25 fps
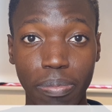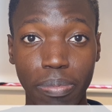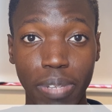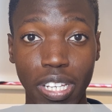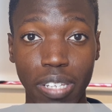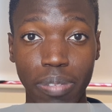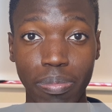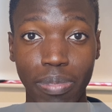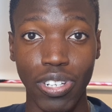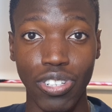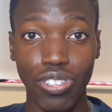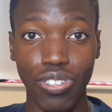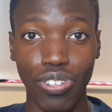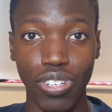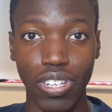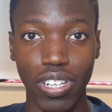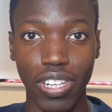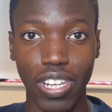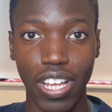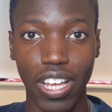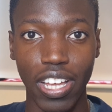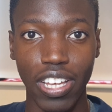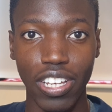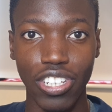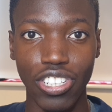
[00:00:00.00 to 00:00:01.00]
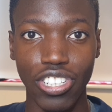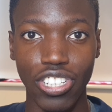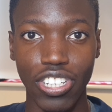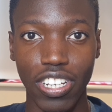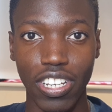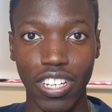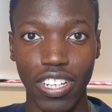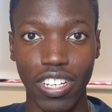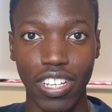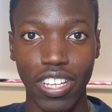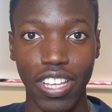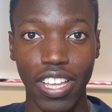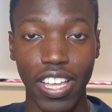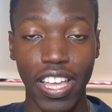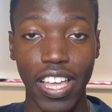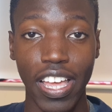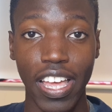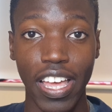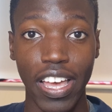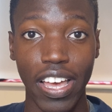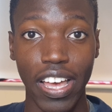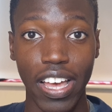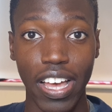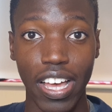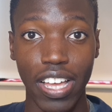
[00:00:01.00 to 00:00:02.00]
Please make sure you like, share,
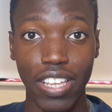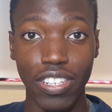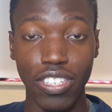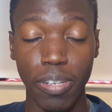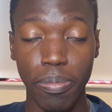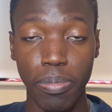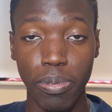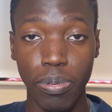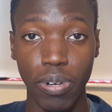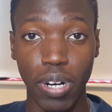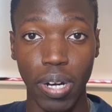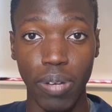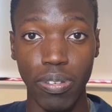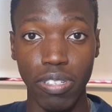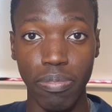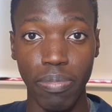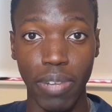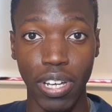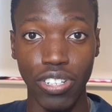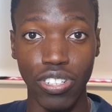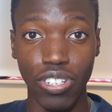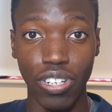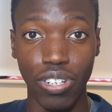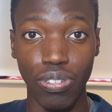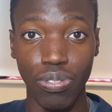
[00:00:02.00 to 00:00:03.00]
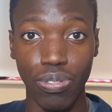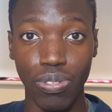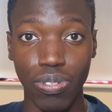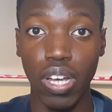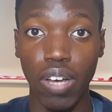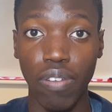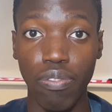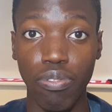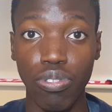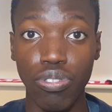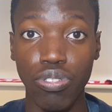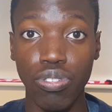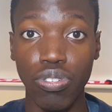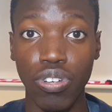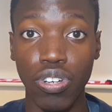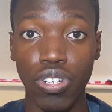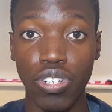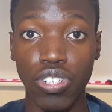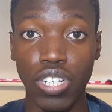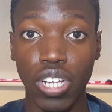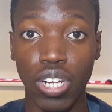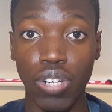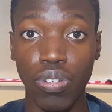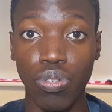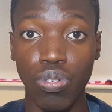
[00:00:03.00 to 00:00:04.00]
and subscribe to my channel. I've also got a
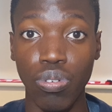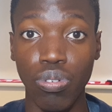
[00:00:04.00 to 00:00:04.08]
channel